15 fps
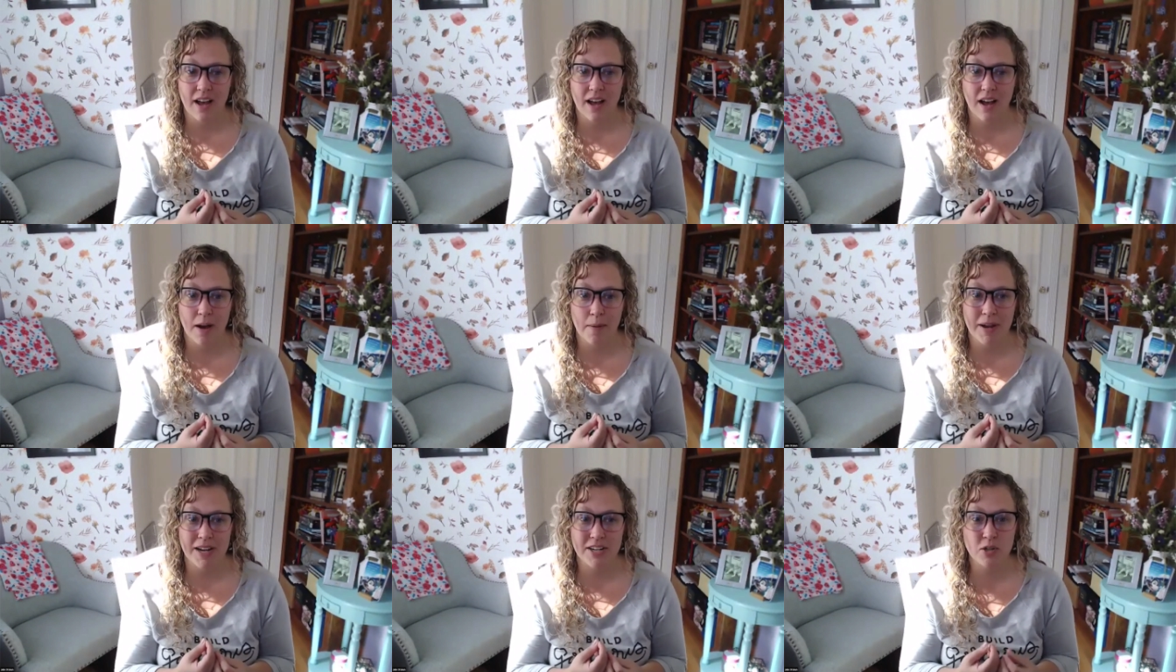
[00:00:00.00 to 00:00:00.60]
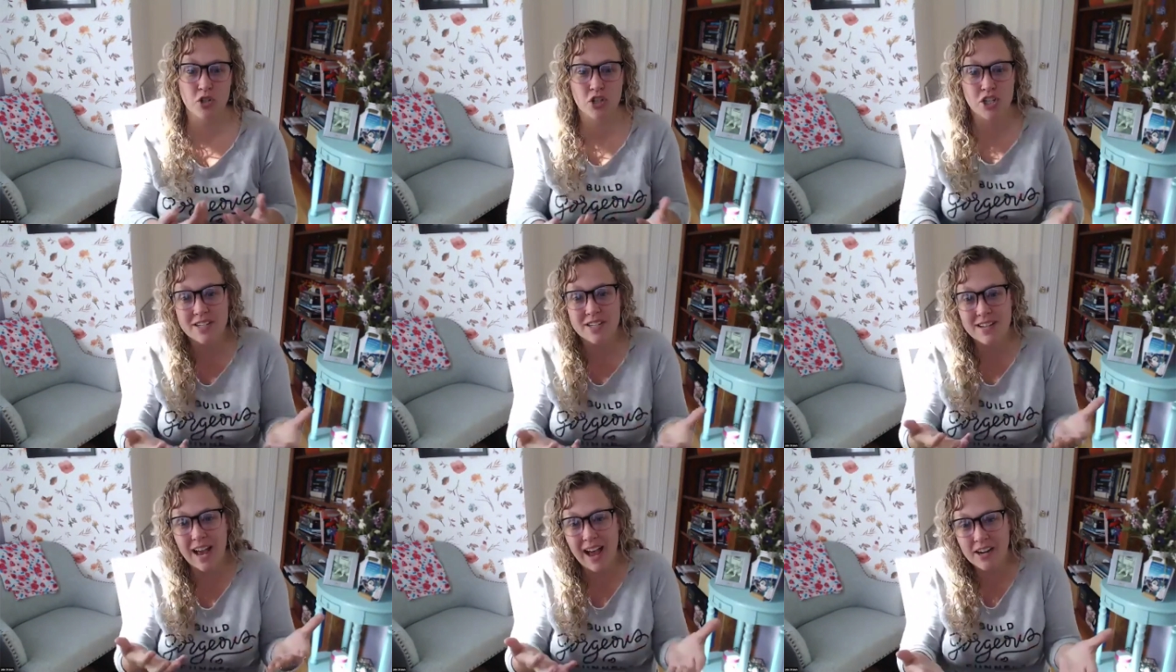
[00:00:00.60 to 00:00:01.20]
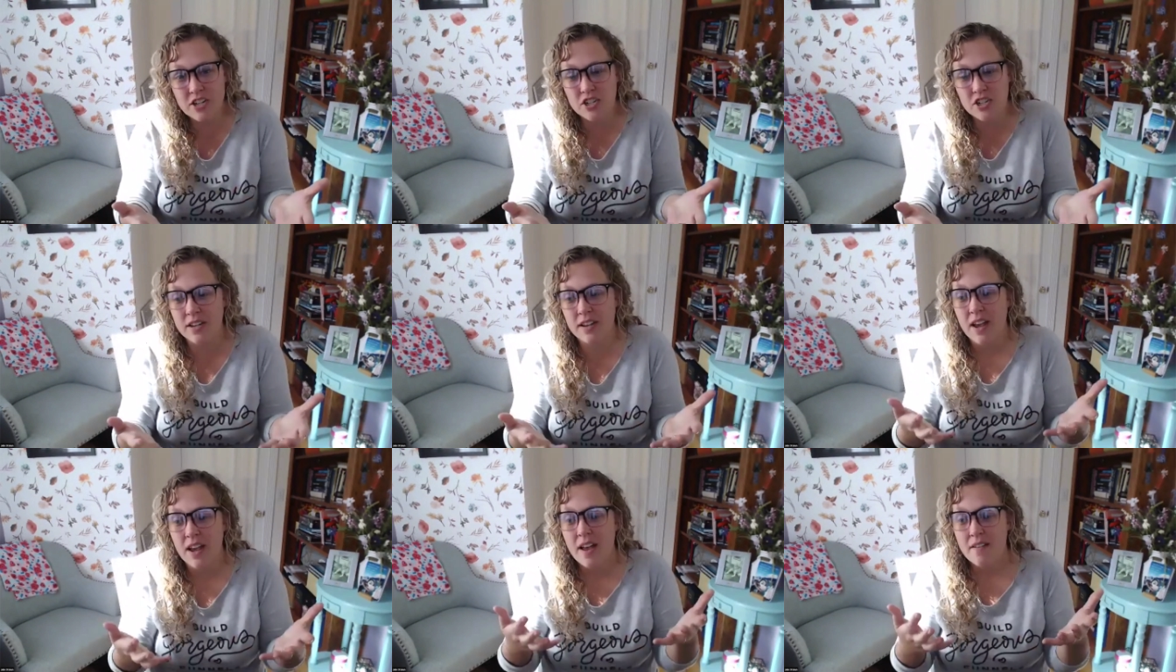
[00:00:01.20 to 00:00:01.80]
Um, and so she's
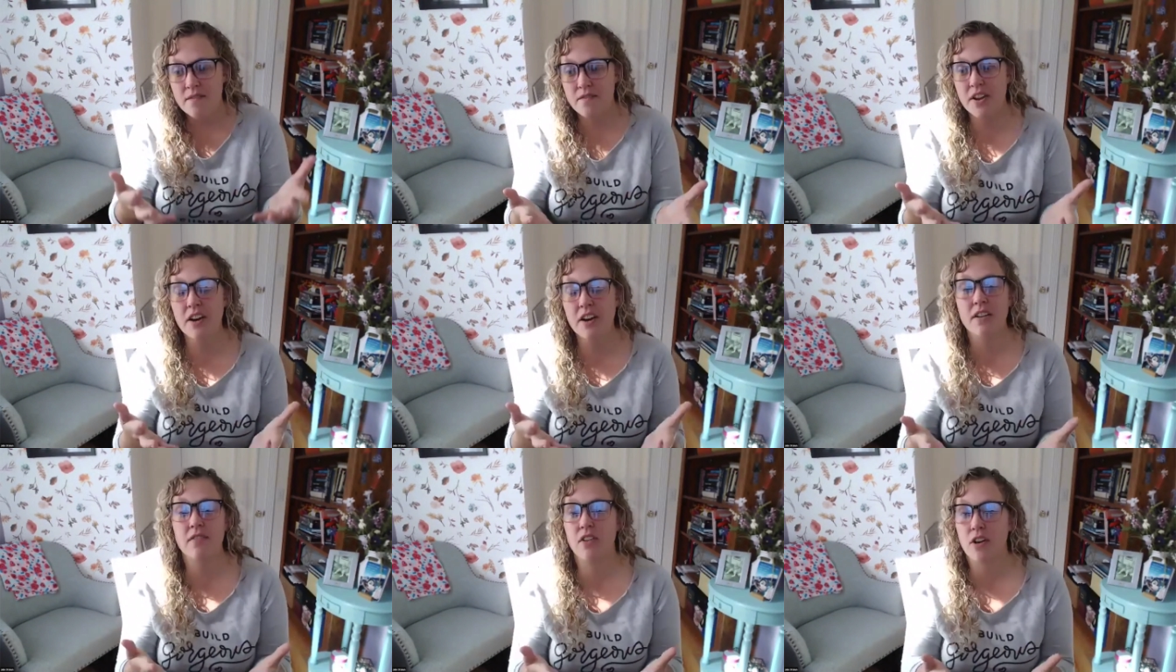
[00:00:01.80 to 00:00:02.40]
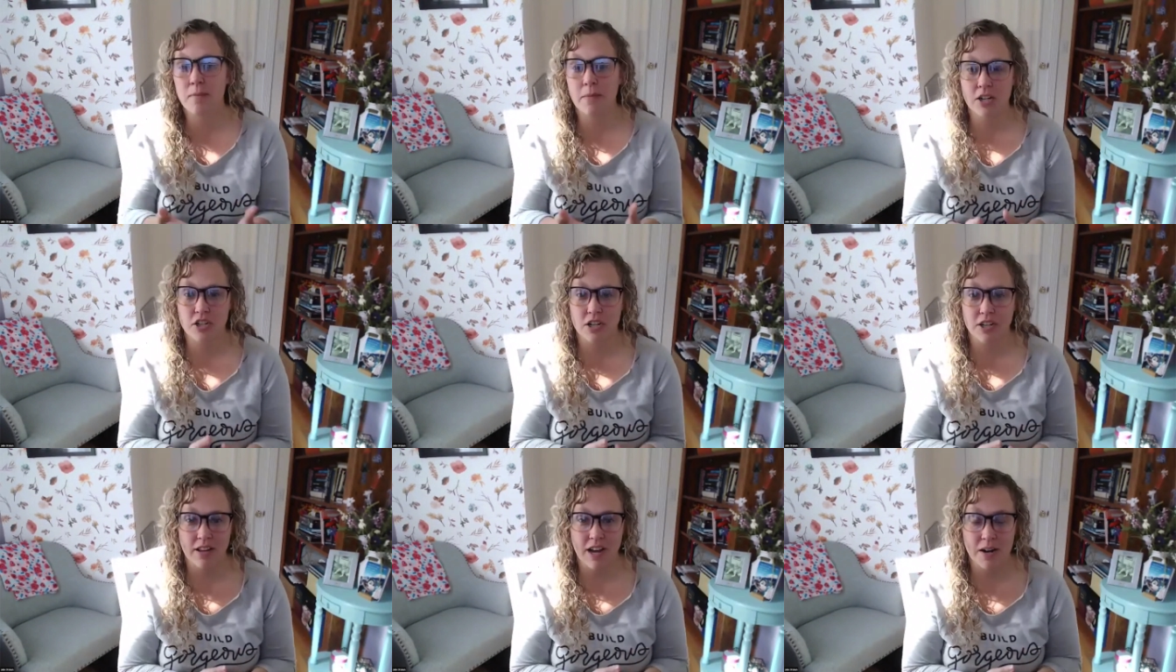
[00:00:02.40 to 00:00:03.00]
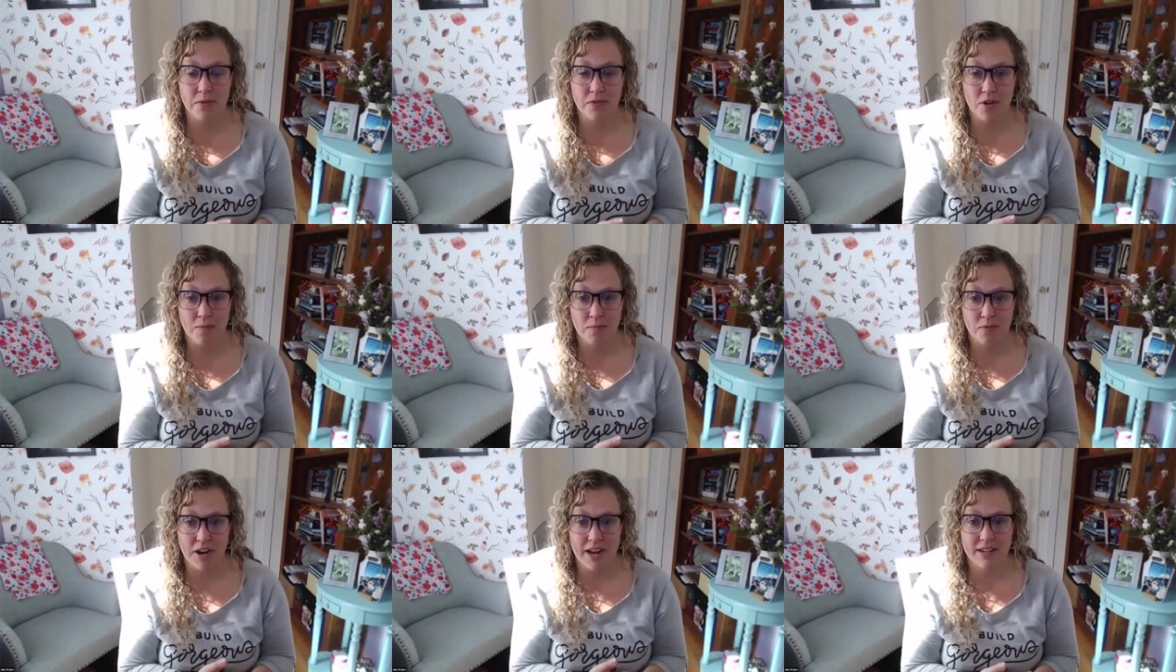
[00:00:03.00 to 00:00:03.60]
actually very, very much in line with
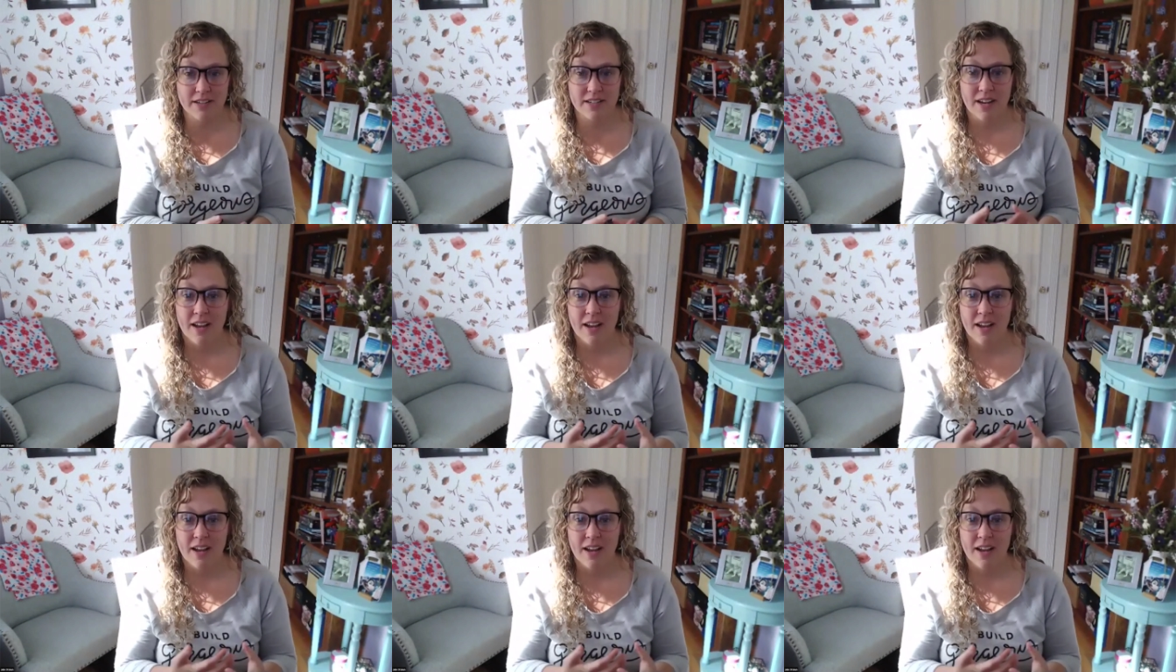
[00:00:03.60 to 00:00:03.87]
our brand,